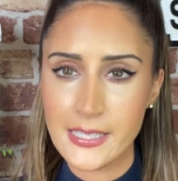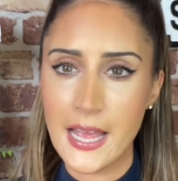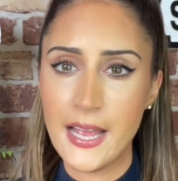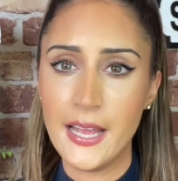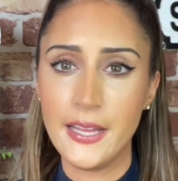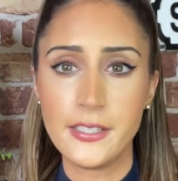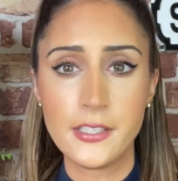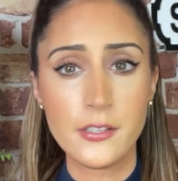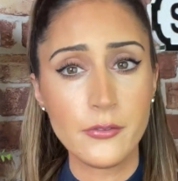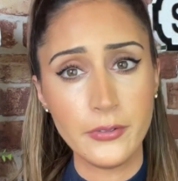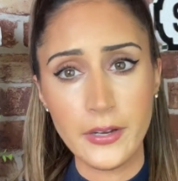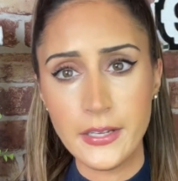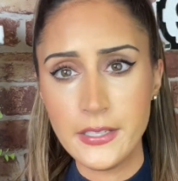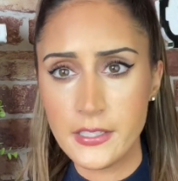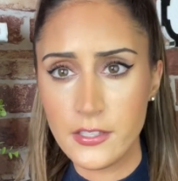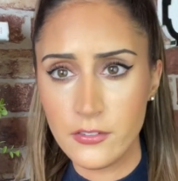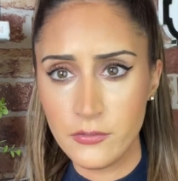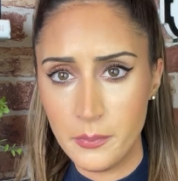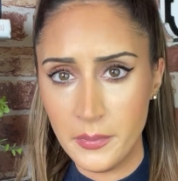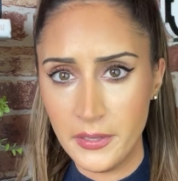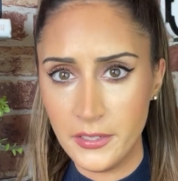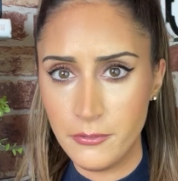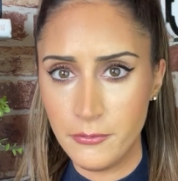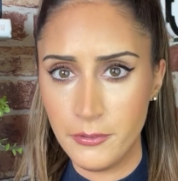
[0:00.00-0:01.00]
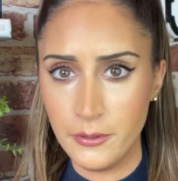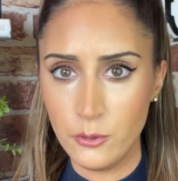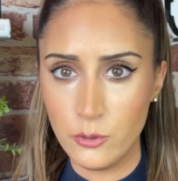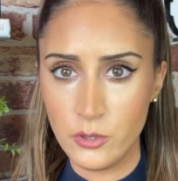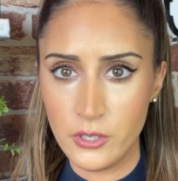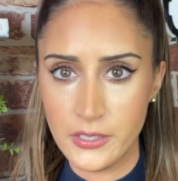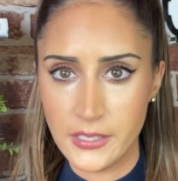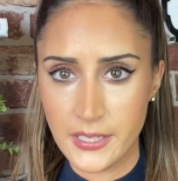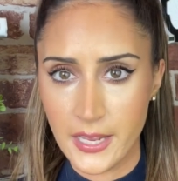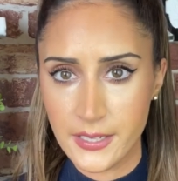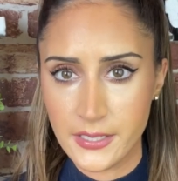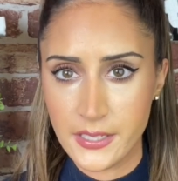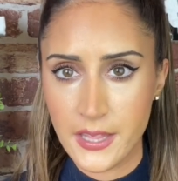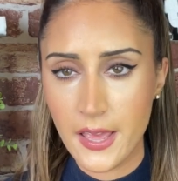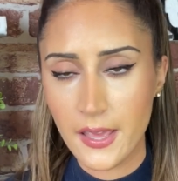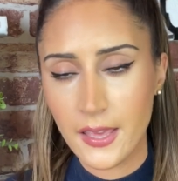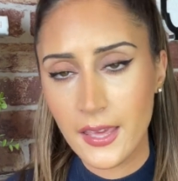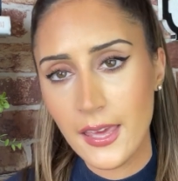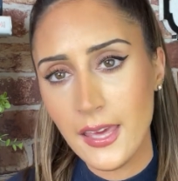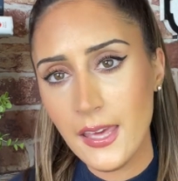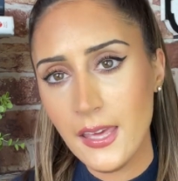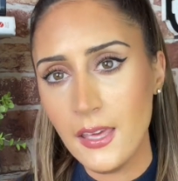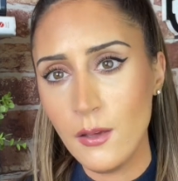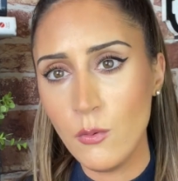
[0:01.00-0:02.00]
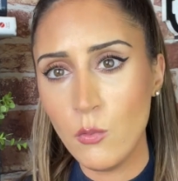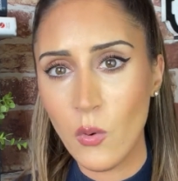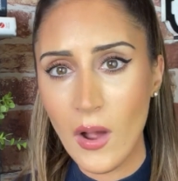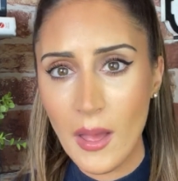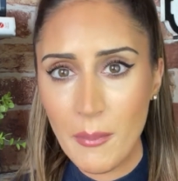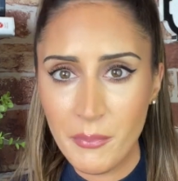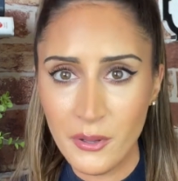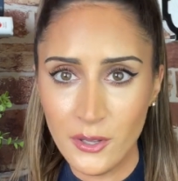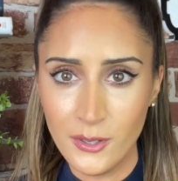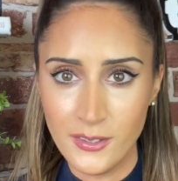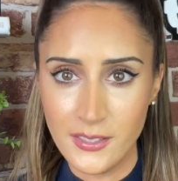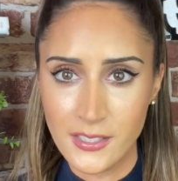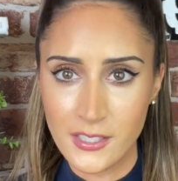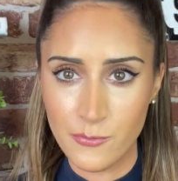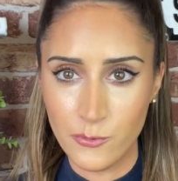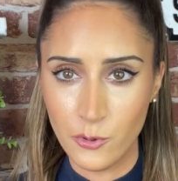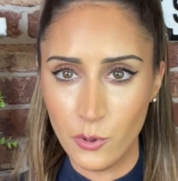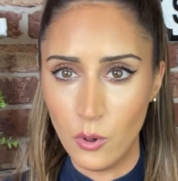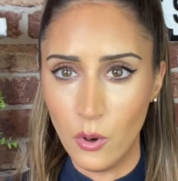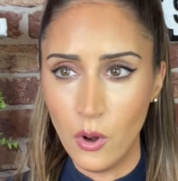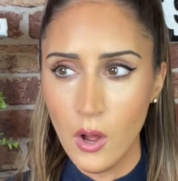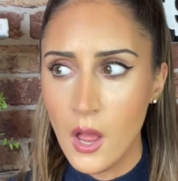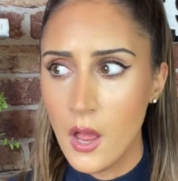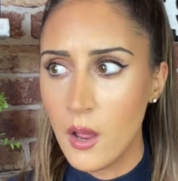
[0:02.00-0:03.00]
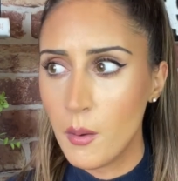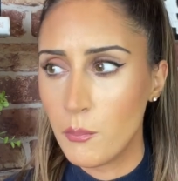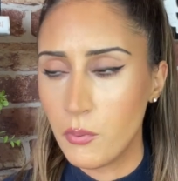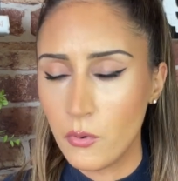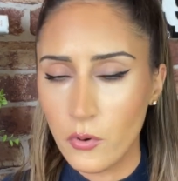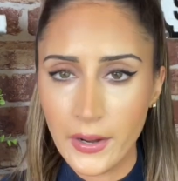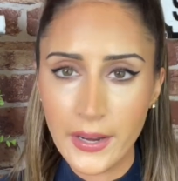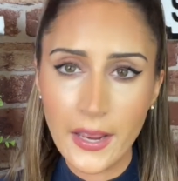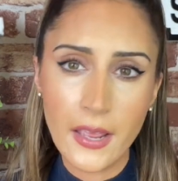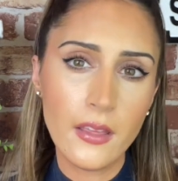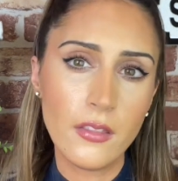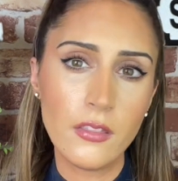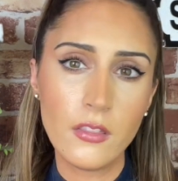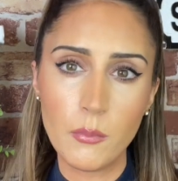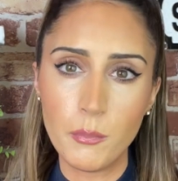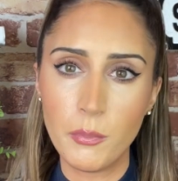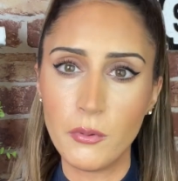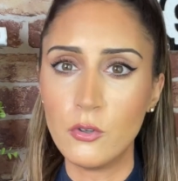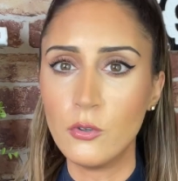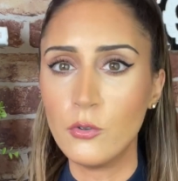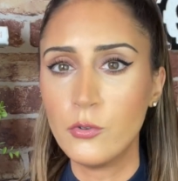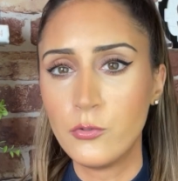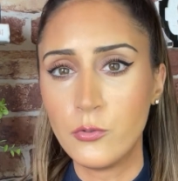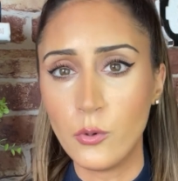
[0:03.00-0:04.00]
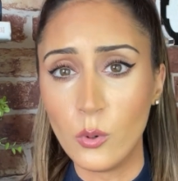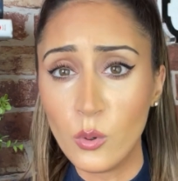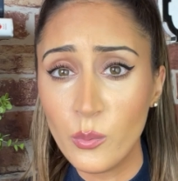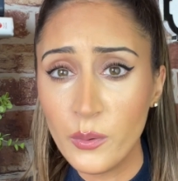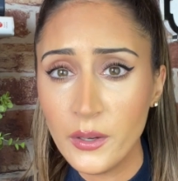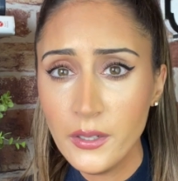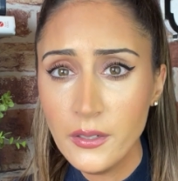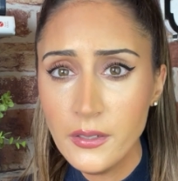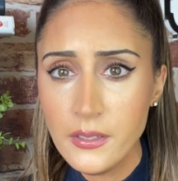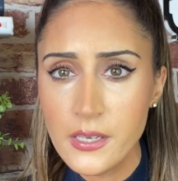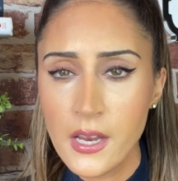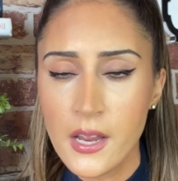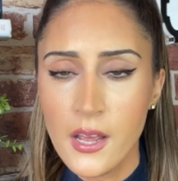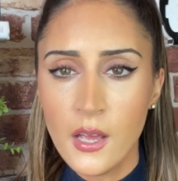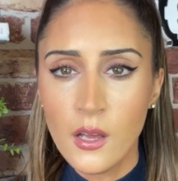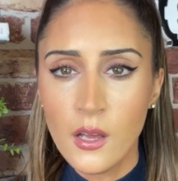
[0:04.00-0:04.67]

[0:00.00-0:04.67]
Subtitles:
and defensive midfielders as their key weapons for bringing the ball forward.